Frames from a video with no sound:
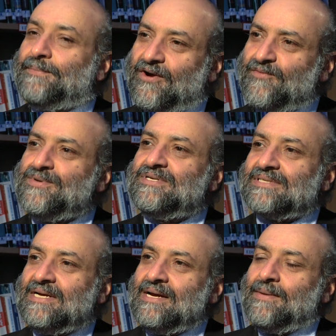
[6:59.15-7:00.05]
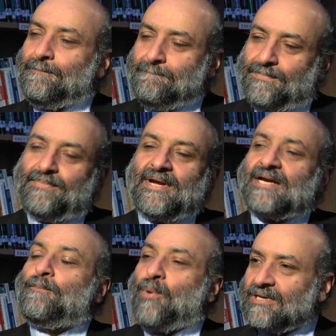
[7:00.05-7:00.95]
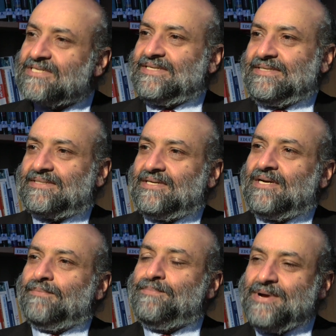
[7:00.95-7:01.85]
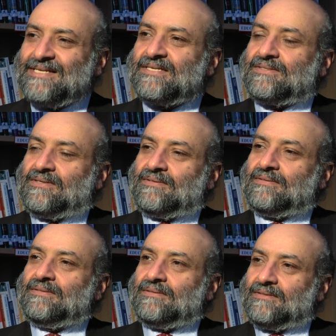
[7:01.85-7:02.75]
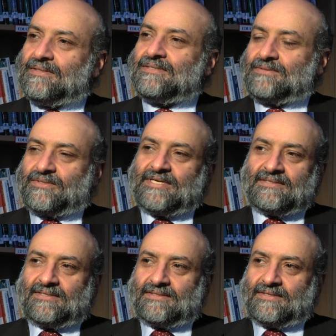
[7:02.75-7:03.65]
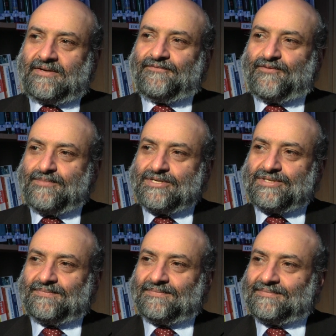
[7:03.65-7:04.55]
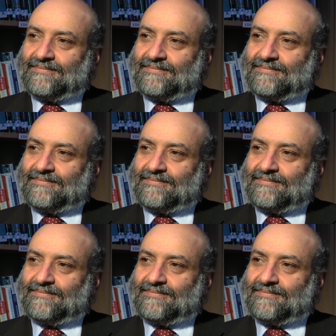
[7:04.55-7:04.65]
Government make policies based on the census information.